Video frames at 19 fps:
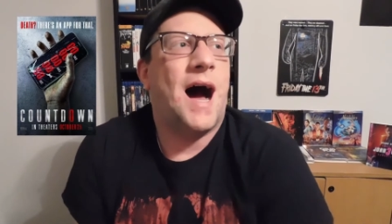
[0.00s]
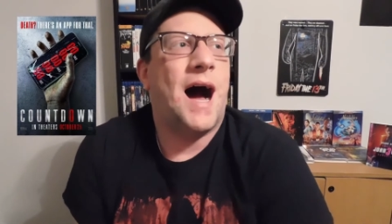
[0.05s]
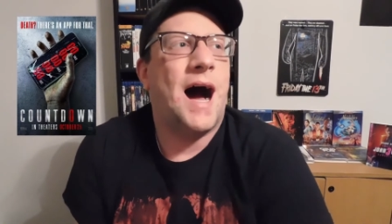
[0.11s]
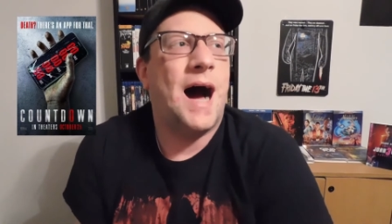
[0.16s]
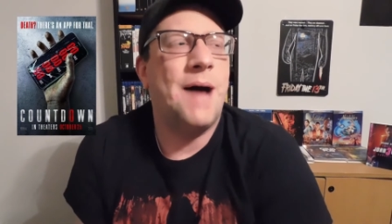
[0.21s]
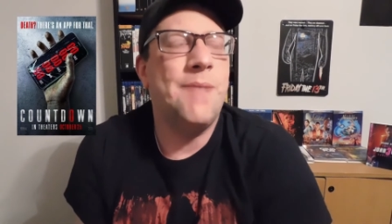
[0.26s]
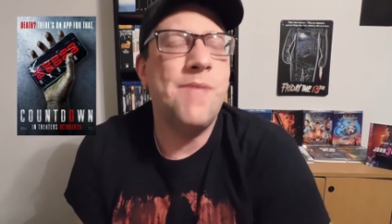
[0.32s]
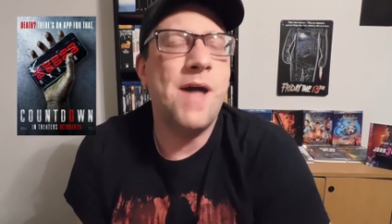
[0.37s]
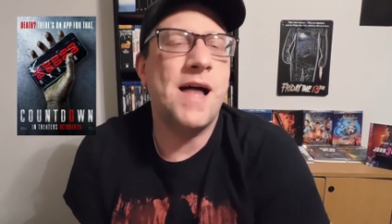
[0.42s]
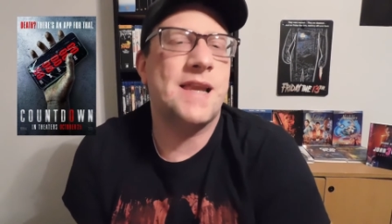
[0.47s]

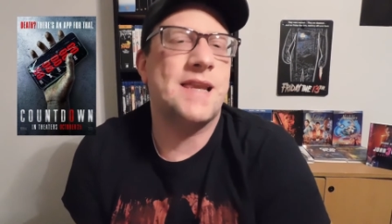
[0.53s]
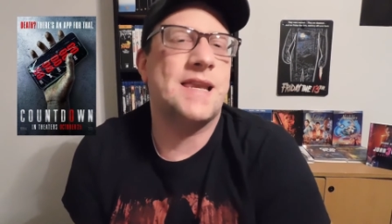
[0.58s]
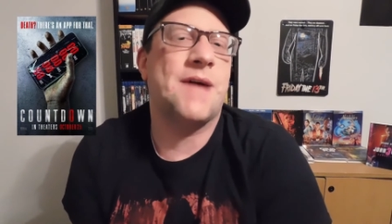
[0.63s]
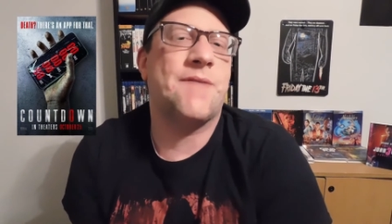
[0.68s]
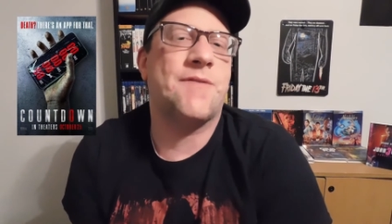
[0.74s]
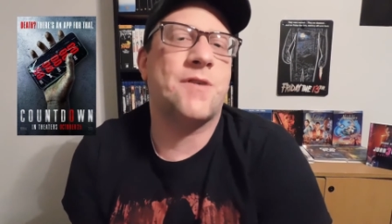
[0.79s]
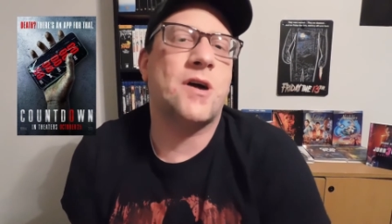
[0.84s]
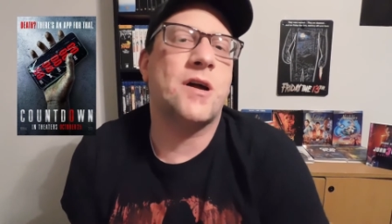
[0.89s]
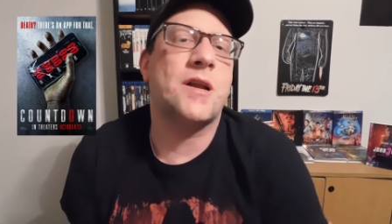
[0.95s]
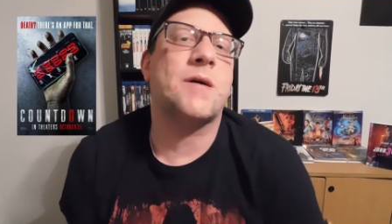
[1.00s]
I'm not
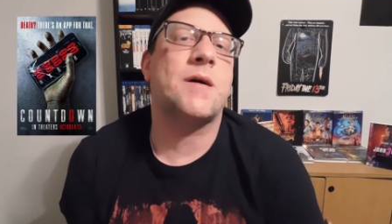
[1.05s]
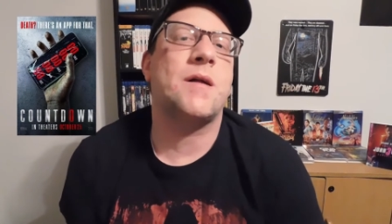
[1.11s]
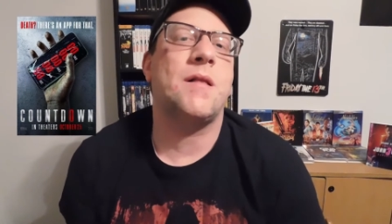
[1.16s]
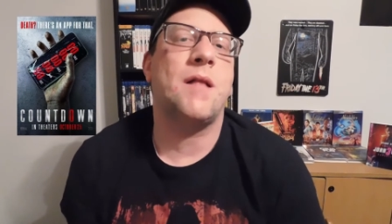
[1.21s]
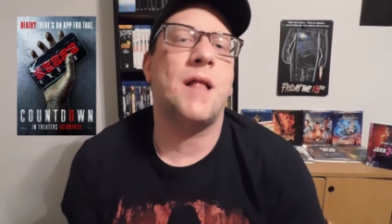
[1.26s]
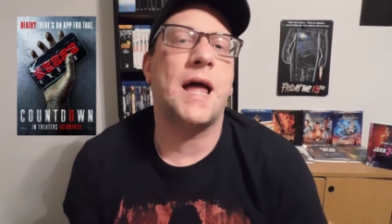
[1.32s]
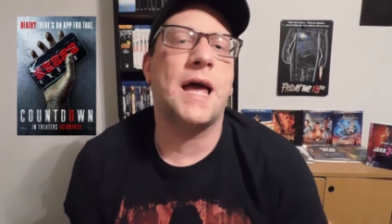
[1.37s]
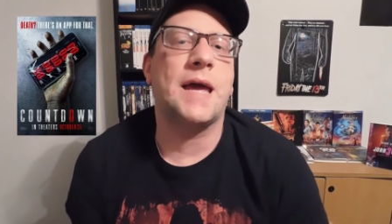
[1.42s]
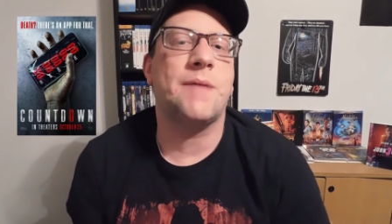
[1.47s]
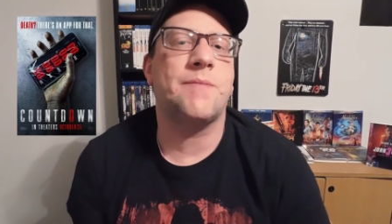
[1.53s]
never going to
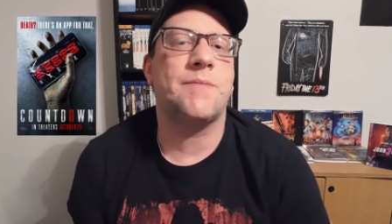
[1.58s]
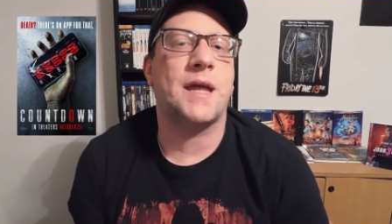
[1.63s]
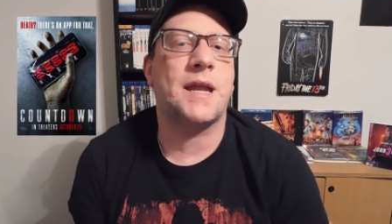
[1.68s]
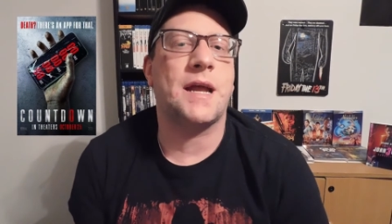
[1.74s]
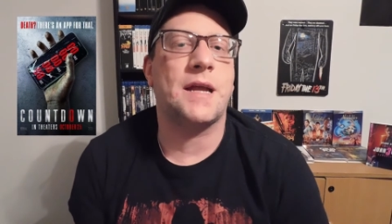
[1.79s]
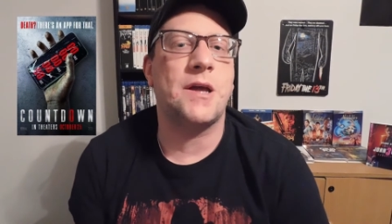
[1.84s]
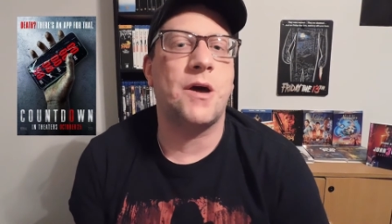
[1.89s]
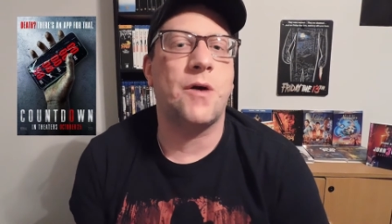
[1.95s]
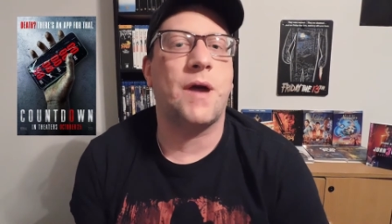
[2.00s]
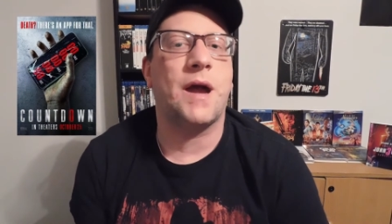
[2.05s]
claim that I
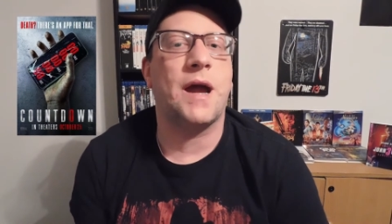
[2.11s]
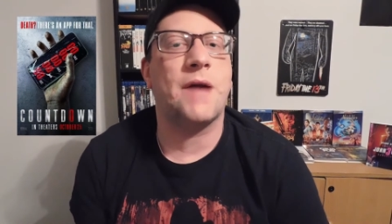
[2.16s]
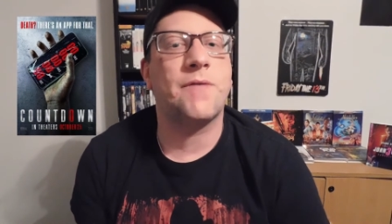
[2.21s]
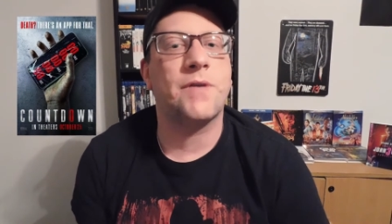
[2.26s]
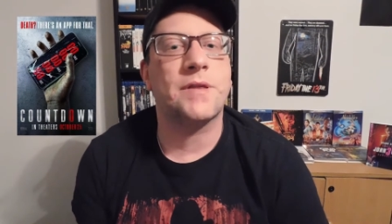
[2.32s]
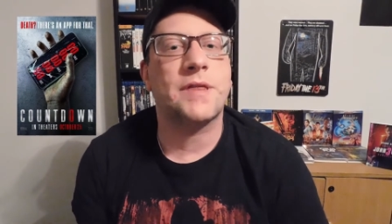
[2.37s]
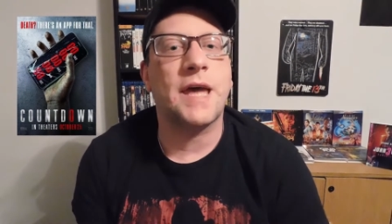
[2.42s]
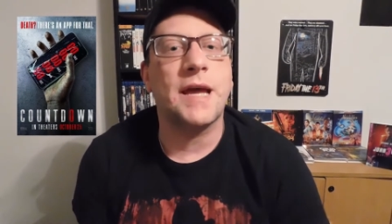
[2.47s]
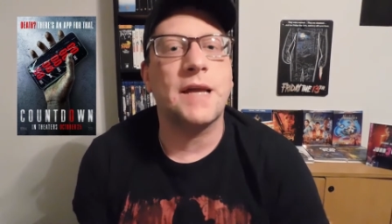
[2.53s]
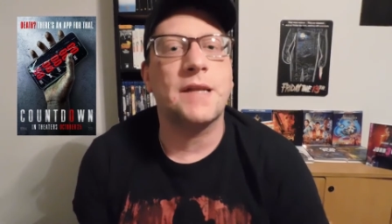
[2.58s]
know
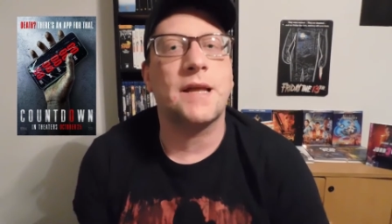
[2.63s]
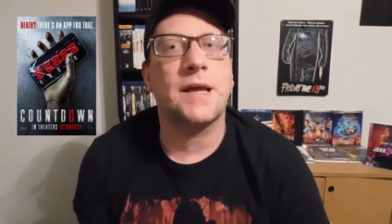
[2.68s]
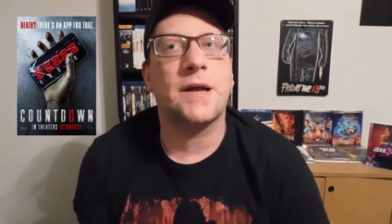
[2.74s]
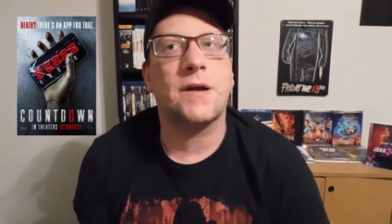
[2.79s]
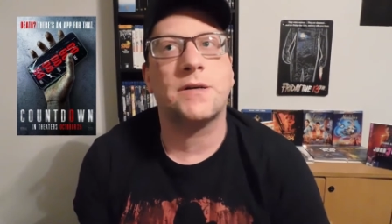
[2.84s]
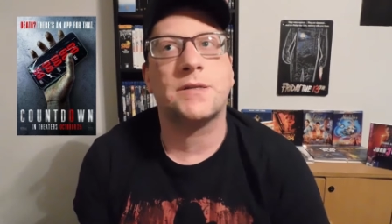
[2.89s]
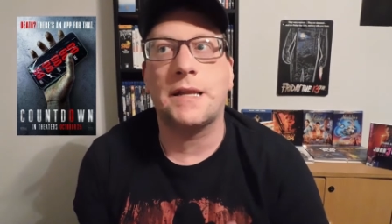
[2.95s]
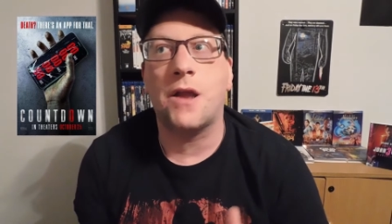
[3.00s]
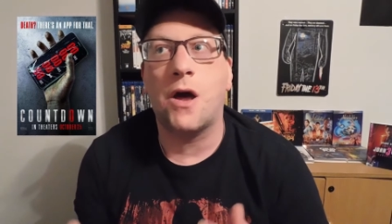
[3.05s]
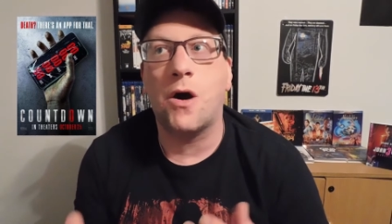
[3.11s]
everything
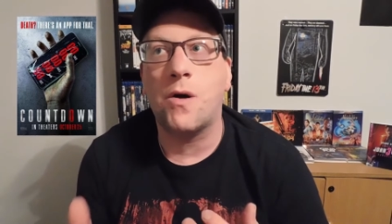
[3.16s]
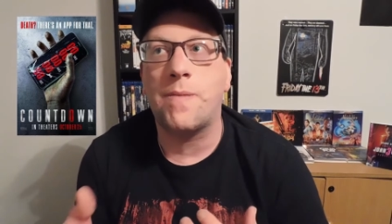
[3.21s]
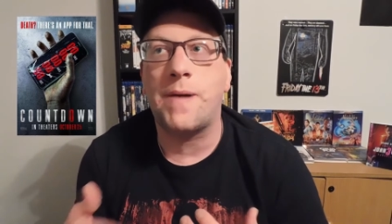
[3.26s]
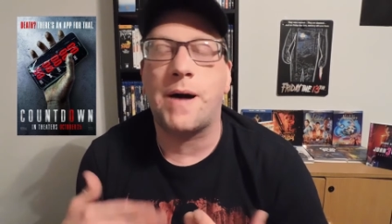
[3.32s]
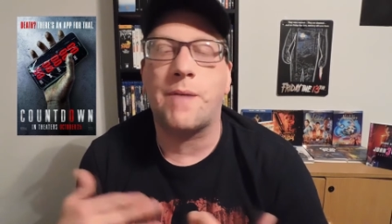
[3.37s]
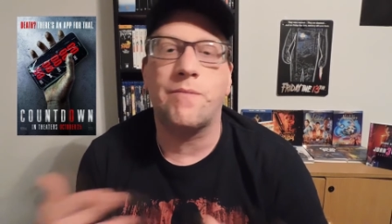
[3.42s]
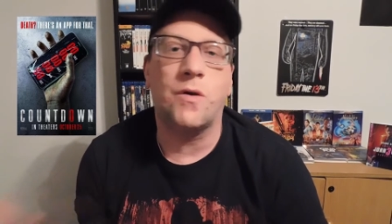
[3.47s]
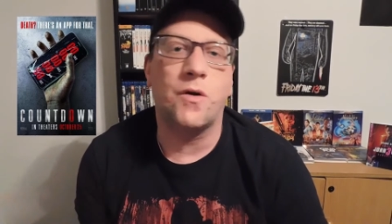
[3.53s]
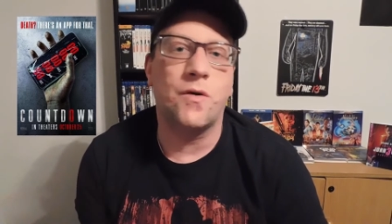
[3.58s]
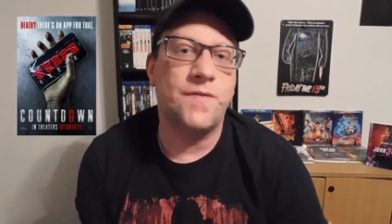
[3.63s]
there's know
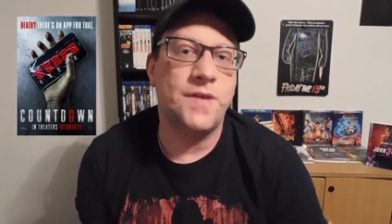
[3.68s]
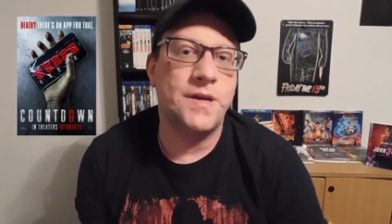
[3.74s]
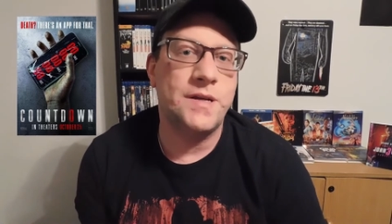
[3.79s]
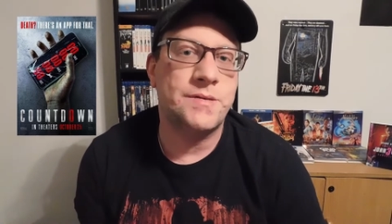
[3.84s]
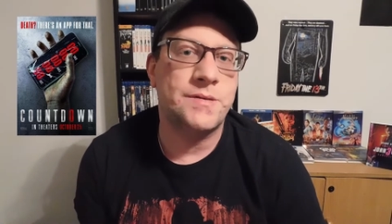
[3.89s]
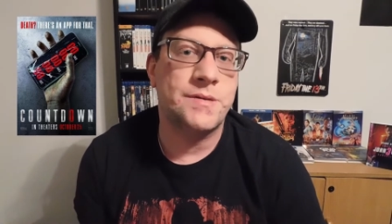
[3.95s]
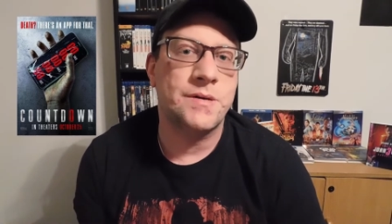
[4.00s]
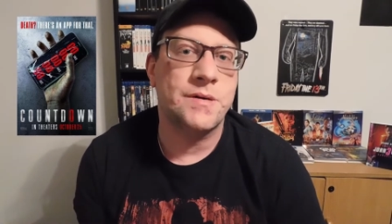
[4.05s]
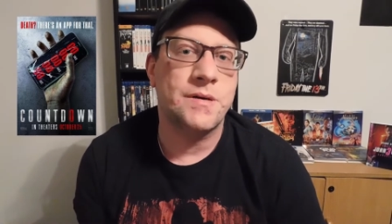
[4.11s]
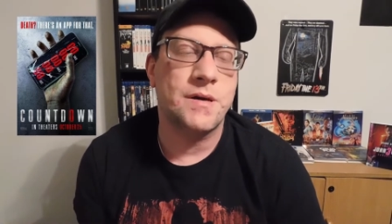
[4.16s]
about
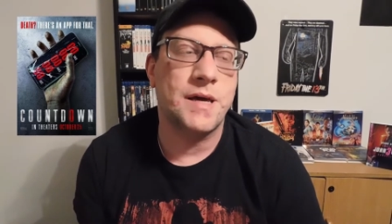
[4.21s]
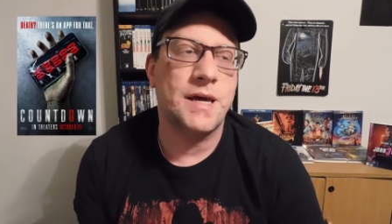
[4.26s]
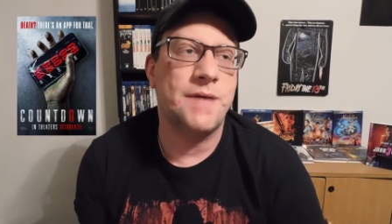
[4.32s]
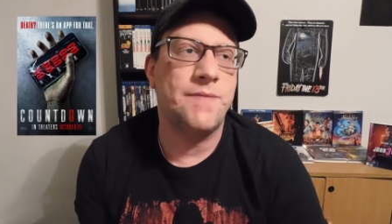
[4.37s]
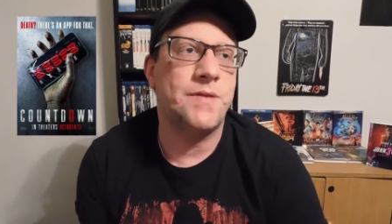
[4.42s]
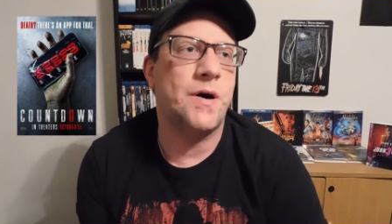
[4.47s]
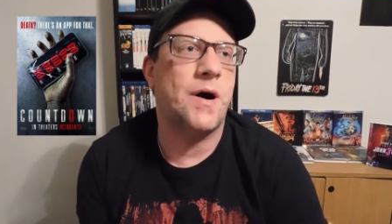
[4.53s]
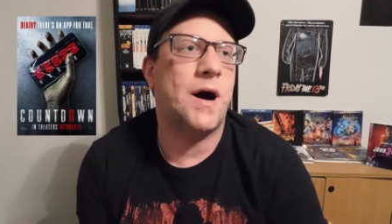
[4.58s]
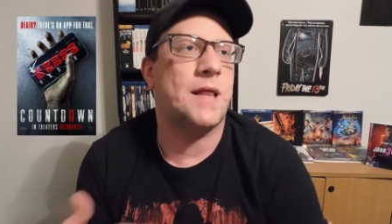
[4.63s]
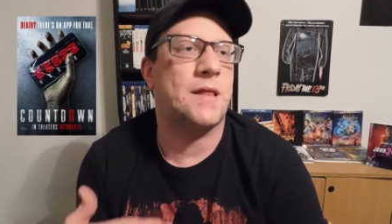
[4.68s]
movies,
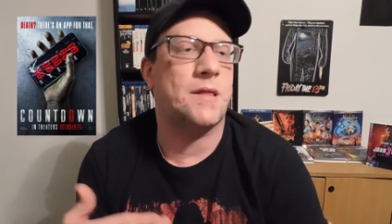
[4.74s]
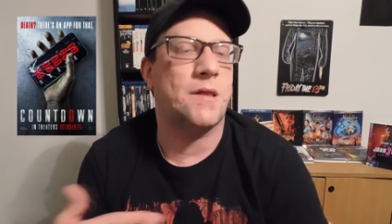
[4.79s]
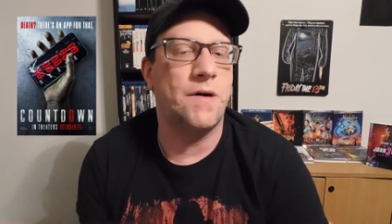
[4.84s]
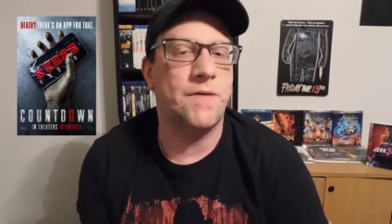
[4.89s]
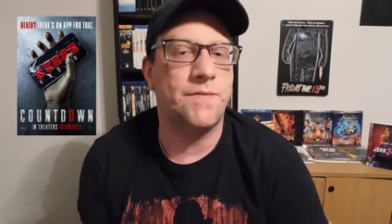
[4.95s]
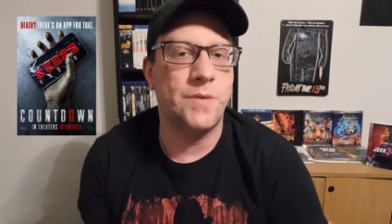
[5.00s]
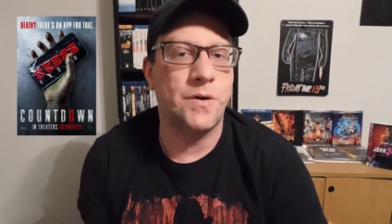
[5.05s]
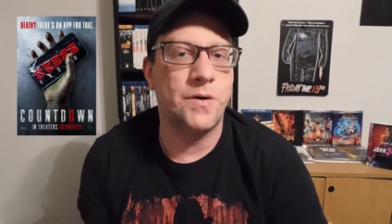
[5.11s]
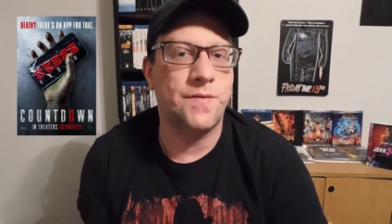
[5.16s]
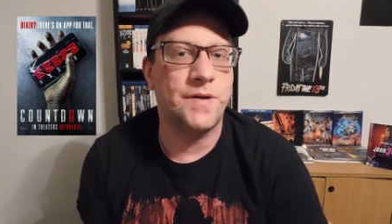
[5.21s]
even though I
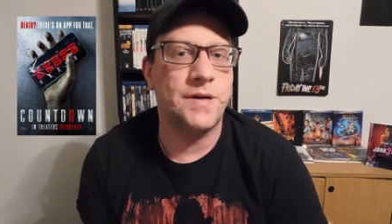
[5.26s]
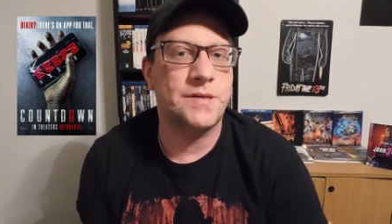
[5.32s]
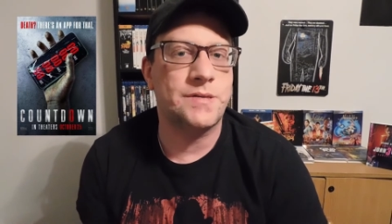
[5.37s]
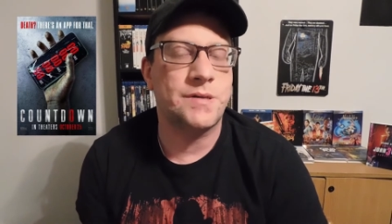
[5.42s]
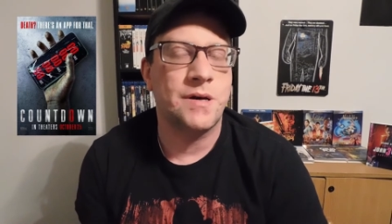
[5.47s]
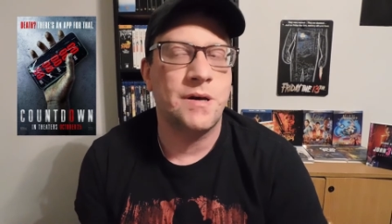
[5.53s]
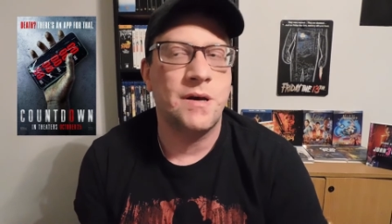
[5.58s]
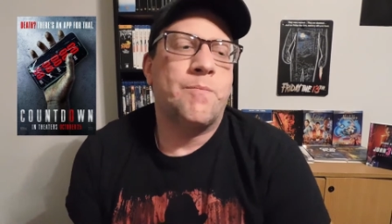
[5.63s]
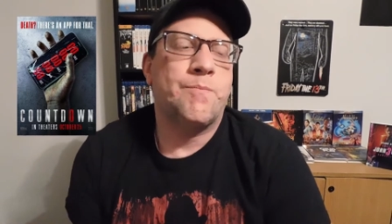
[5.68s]
love movies.